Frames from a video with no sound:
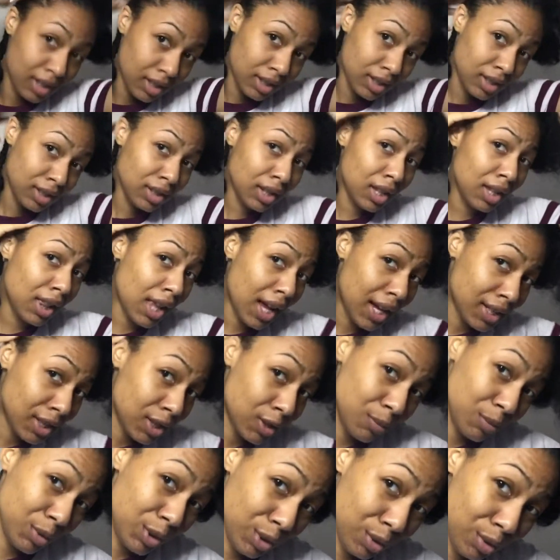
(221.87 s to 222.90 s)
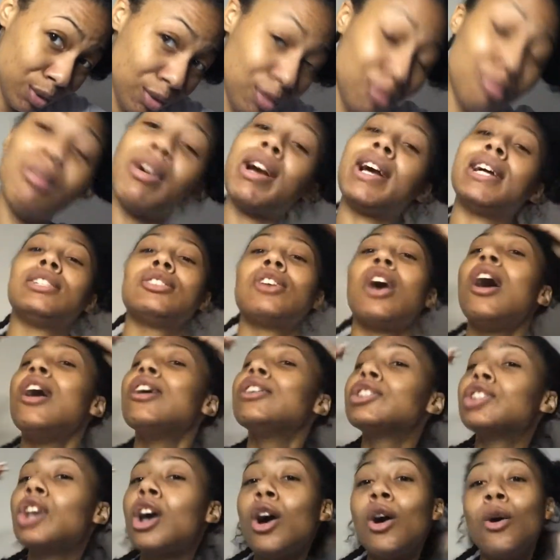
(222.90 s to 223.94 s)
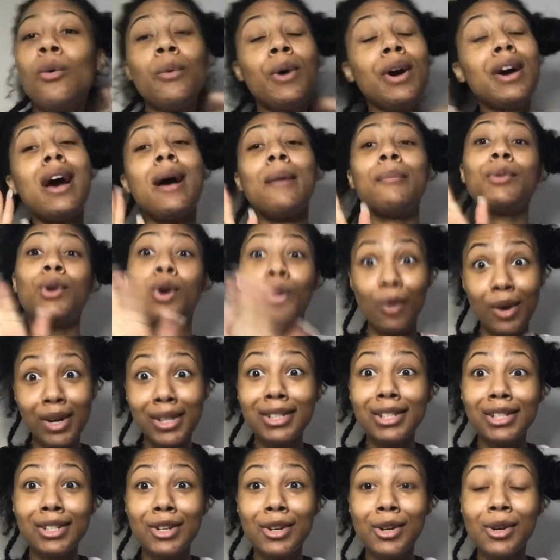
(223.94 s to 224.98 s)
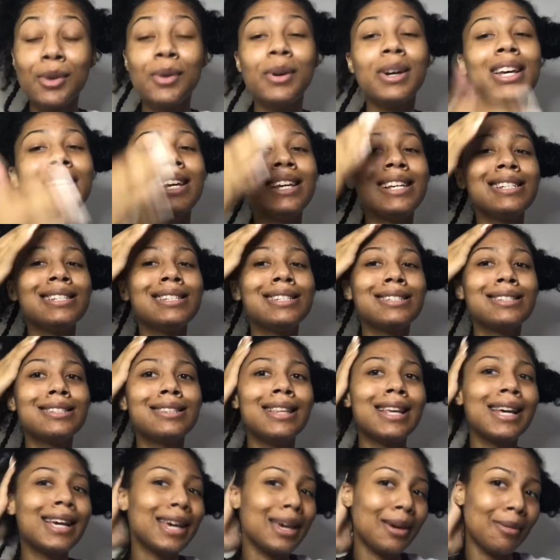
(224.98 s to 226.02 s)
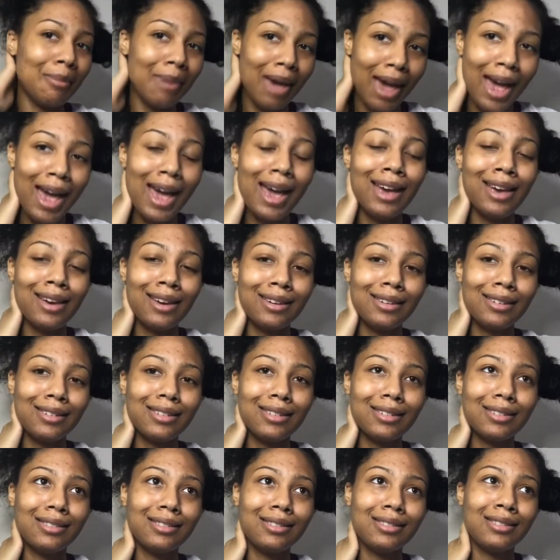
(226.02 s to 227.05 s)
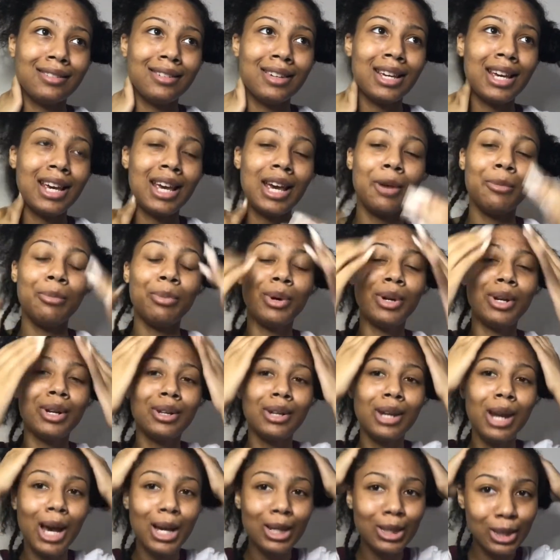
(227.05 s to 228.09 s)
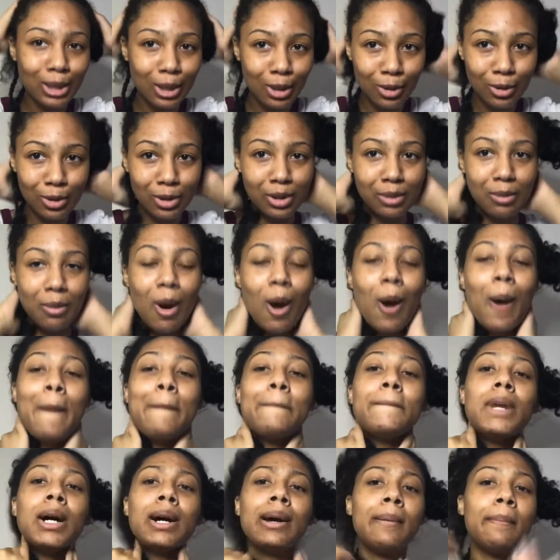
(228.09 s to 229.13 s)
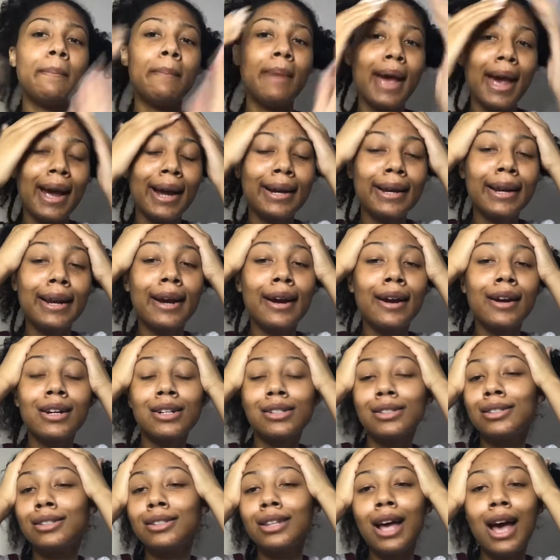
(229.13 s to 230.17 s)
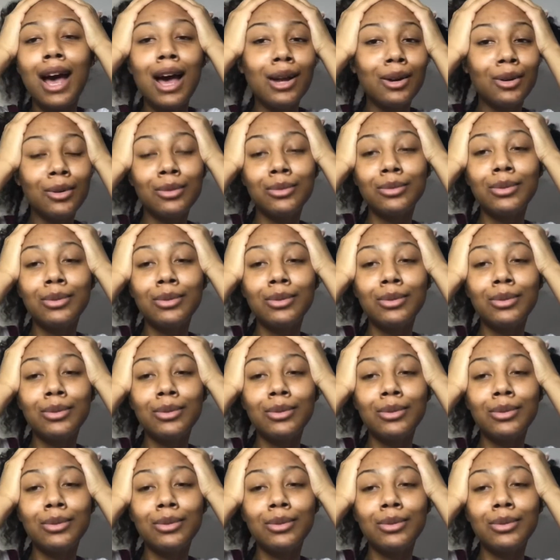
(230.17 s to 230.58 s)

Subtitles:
Look like some doo-doo braids. So what I'm going to do is slick it back and put a nice little small bun back there, because I'm